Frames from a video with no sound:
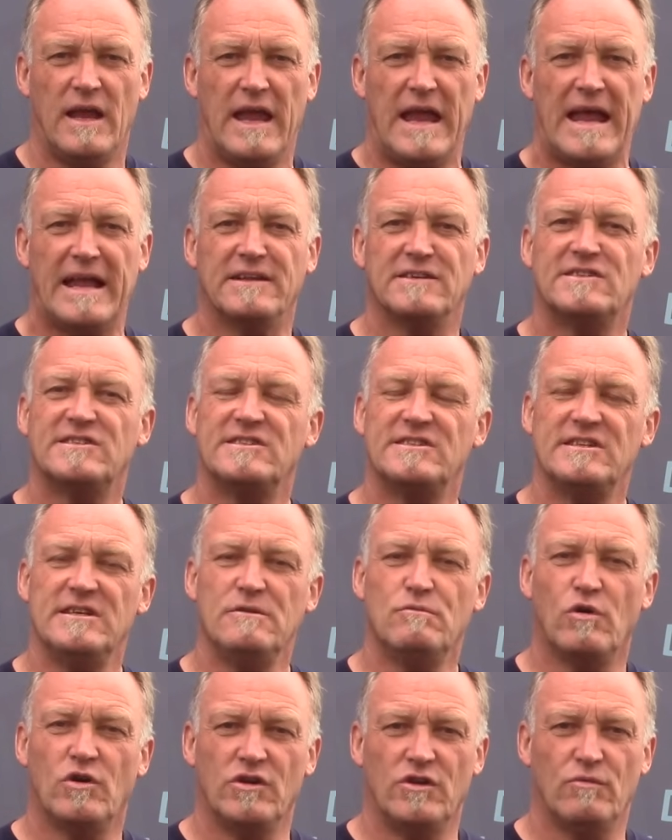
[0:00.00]
and see
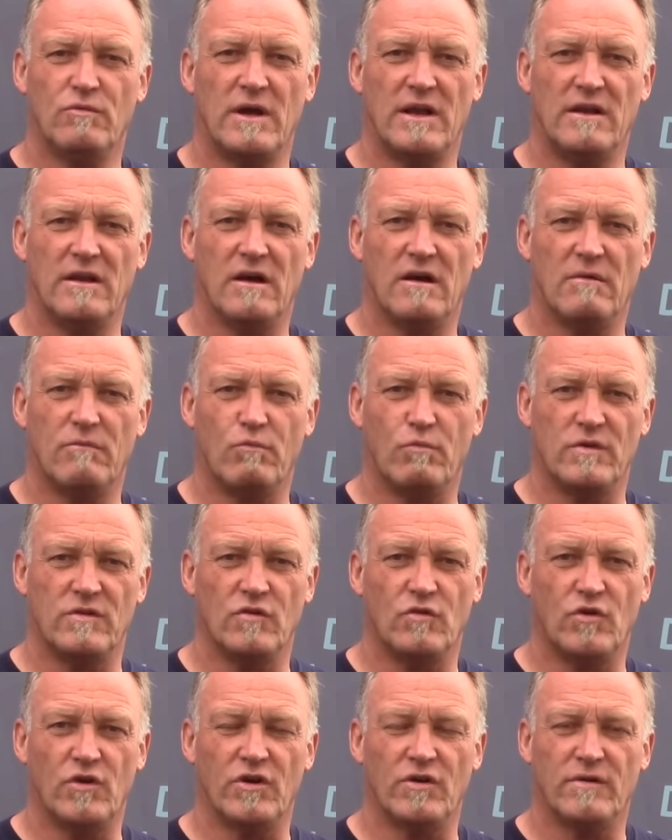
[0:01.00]
what you end up with
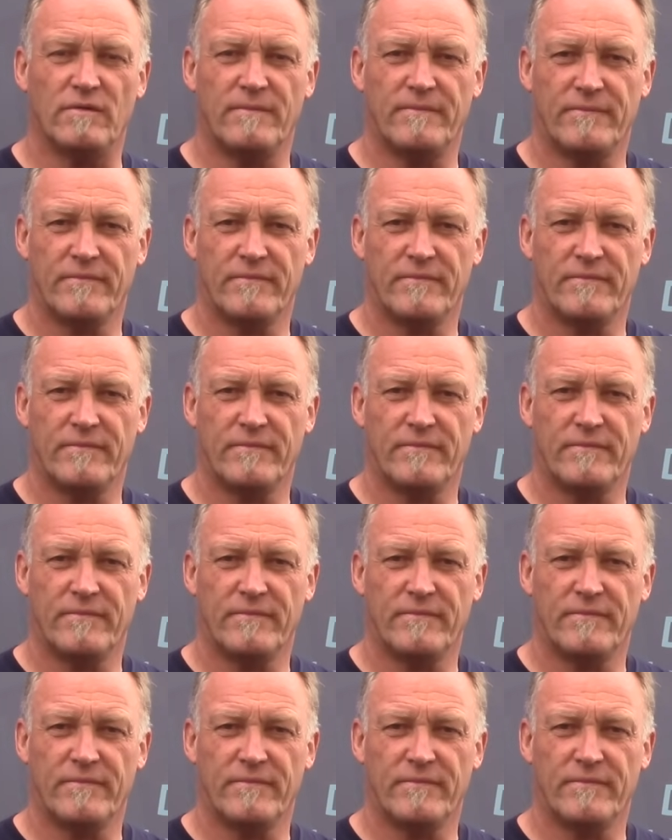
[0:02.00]
oil.